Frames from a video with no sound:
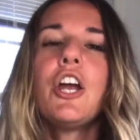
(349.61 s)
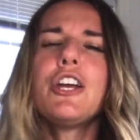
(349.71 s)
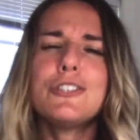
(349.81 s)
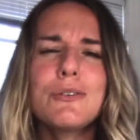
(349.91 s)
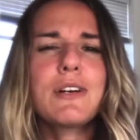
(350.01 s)

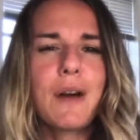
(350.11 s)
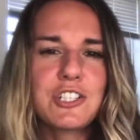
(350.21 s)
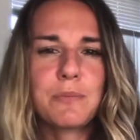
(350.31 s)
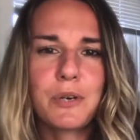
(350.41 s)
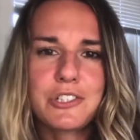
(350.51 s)
You do want to watch
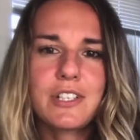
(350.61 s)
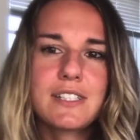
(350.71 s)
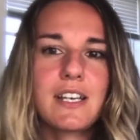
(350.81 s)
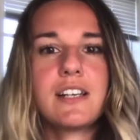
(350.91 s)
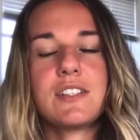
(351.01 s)
your
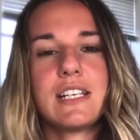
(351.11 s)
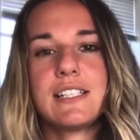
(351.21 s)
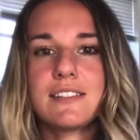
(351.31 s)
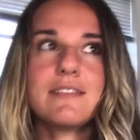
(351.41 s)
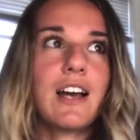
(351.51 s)
portions because it
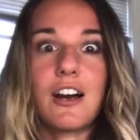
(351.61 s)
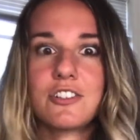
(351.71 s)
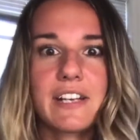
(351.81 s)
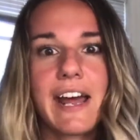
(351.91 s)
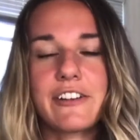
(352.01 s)
is
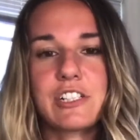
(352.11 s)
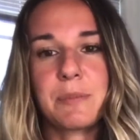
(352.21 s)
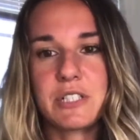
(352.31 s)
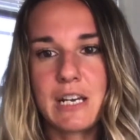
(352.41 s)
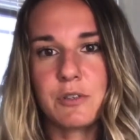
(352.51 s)
100 calories
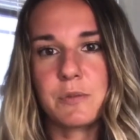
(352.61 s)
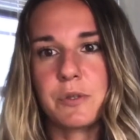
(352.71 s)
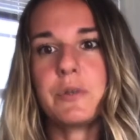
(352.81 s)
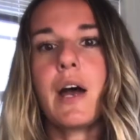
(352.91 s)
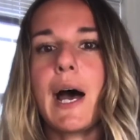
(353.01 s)
per tablespoon,